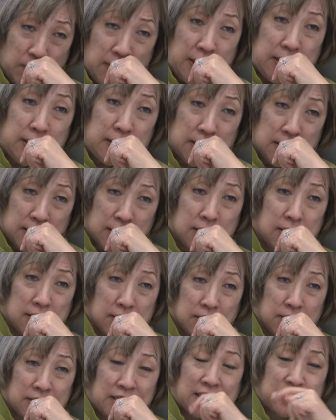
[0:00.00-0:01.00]
Right. Yeah.
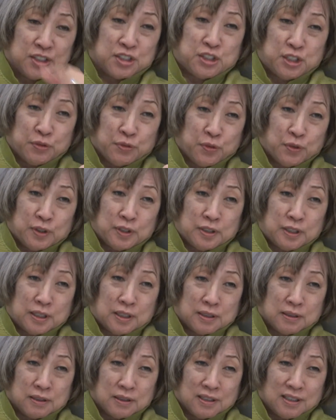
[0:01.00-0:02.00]
That's different
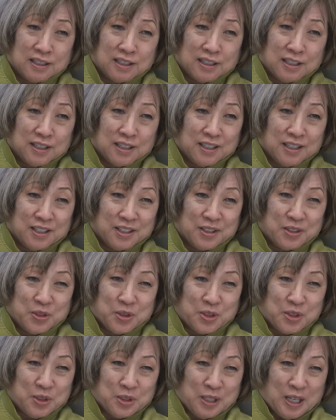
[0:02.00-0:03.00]
than
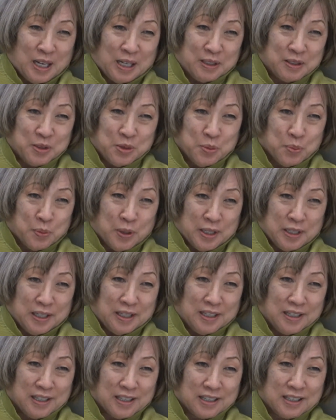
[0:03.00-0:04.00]
that new
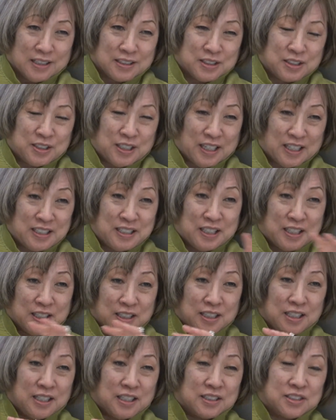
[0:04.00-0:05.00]
money. Because
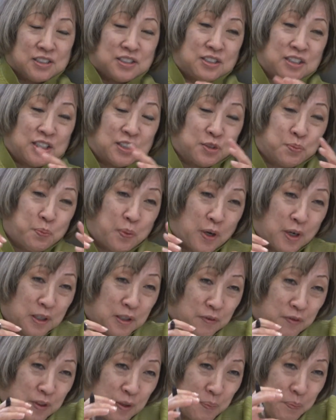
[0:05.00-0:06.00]
technically it's
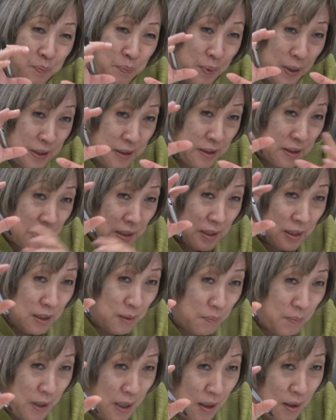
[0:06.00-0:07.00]
part of the budgeted
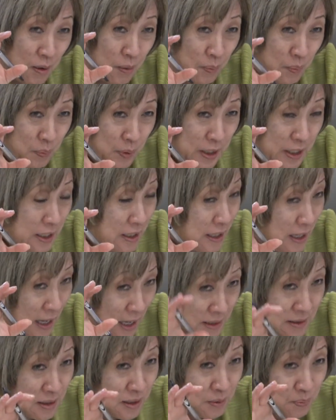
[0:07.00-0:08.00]
amount, but it
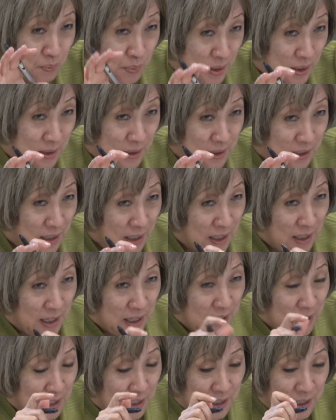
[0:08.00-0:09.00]
hasn't been
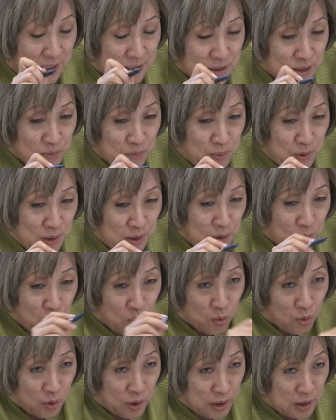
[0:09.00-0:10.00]

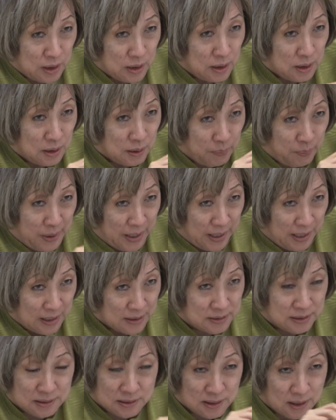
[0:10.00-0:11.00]
awarded in the
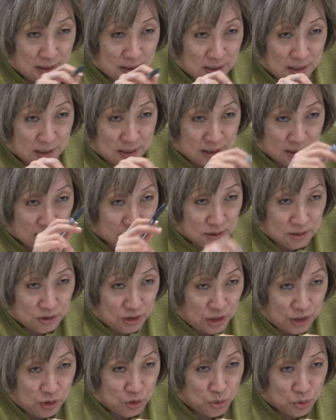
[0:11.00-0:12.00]
past. It's not like a
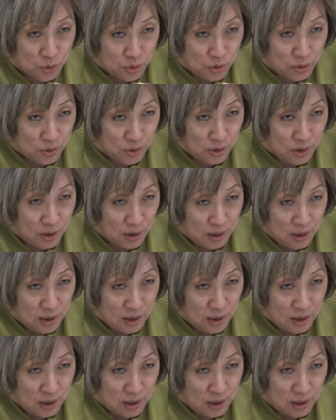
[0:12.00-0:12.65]
change order.